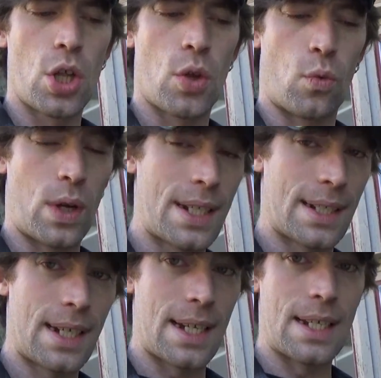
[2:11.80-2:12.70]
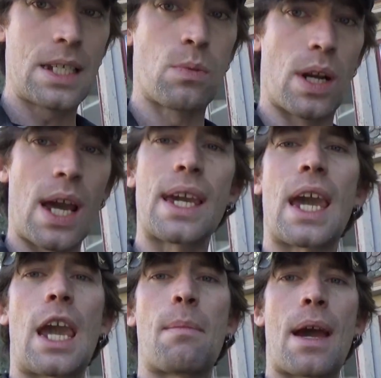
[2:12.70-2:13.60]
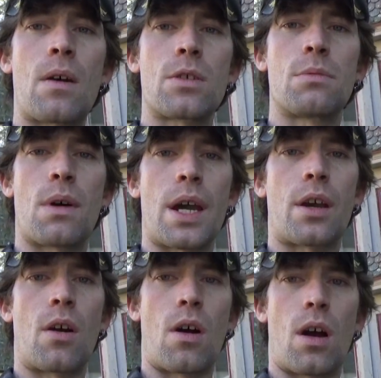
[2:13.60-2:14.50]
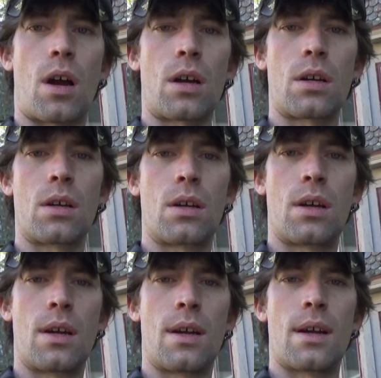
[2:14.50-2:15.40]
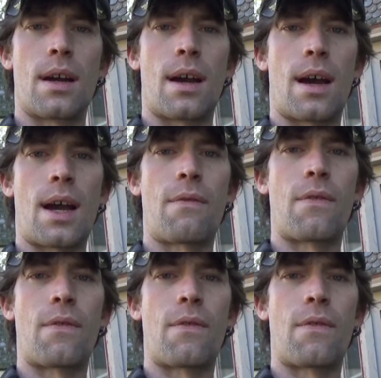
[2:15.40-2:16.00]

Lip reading: The reason is, when I came out to my car, I